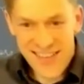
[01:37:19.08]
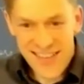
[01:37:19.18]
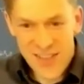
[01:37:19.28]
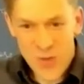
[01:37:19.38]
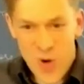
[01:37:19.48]

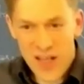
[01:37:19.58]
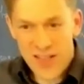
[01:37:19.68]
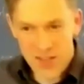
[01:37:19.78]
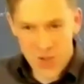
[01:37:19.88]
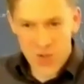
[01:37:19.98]
Uh-huh.
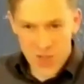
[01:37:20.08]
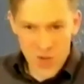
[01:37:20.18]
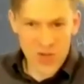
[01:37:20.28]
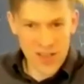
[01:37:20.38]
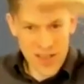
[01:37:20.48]
so,
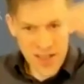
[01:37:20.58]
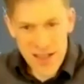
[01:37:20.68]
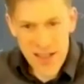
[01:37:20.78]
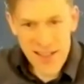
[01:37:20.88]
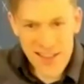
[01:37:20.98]
so.
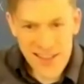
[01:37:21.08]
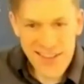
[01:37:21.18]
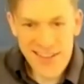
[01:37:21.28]
Sorry.